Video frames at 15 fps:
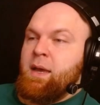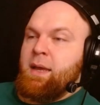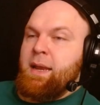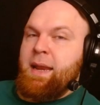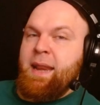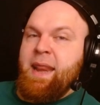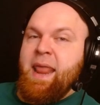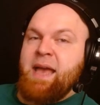
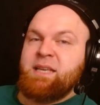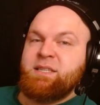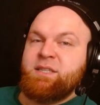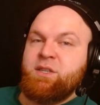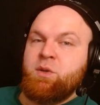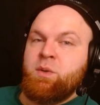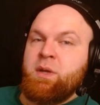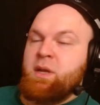Next
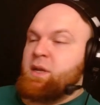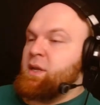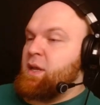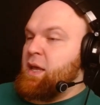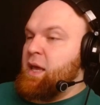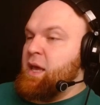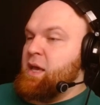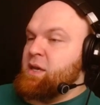unit
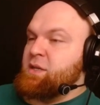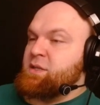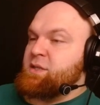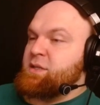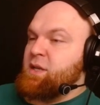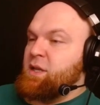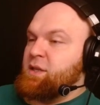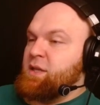
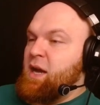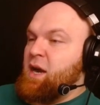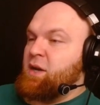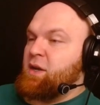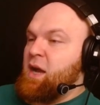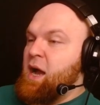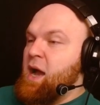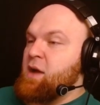is
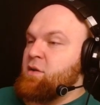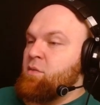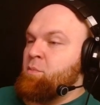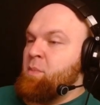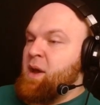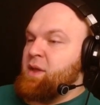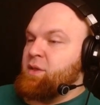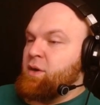Dark Iron
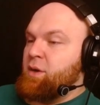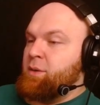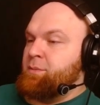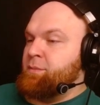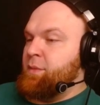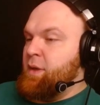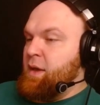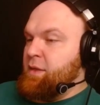Miner,
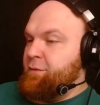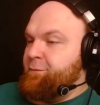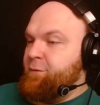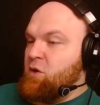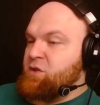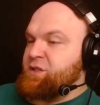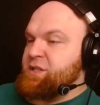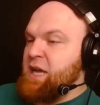and the
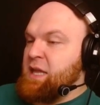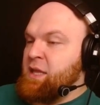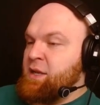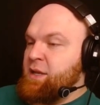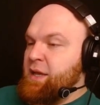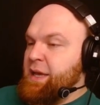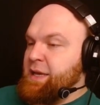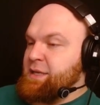first
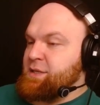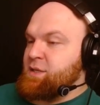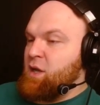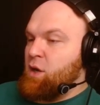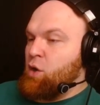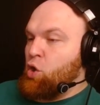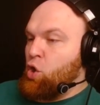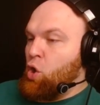talent is
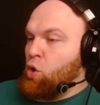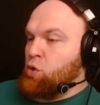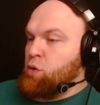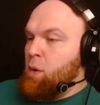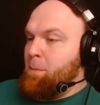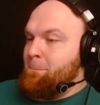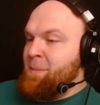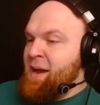Gold
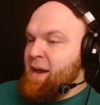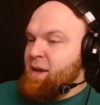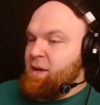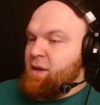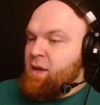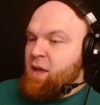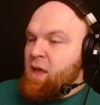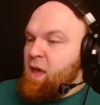
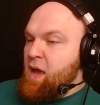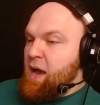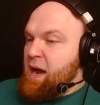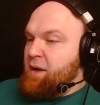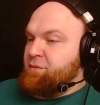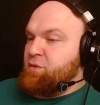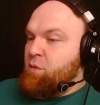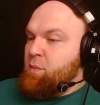Mine.
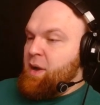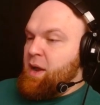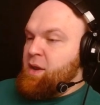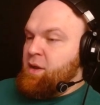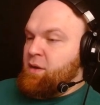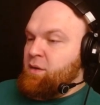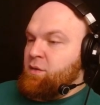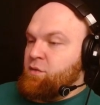After
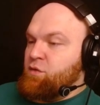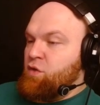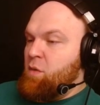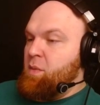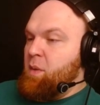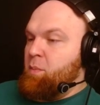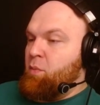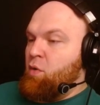mining,
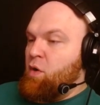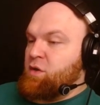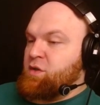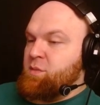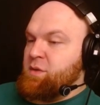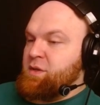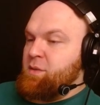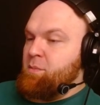drop a
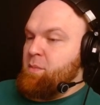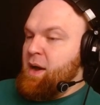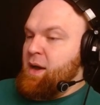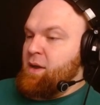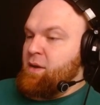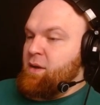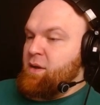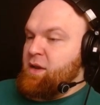proximity
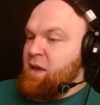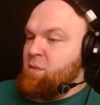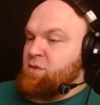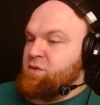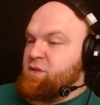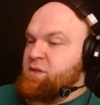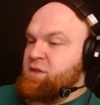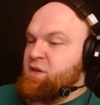mine.
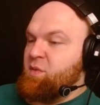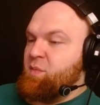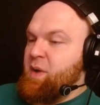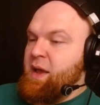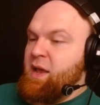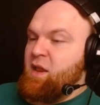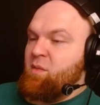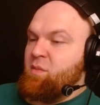Damages nearby
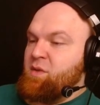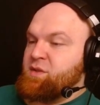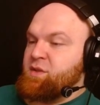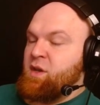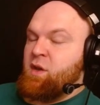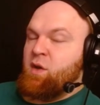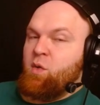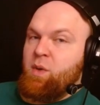enemies
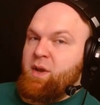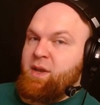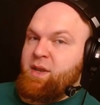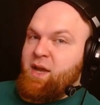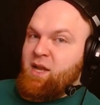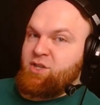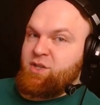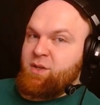when
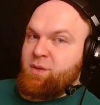touched.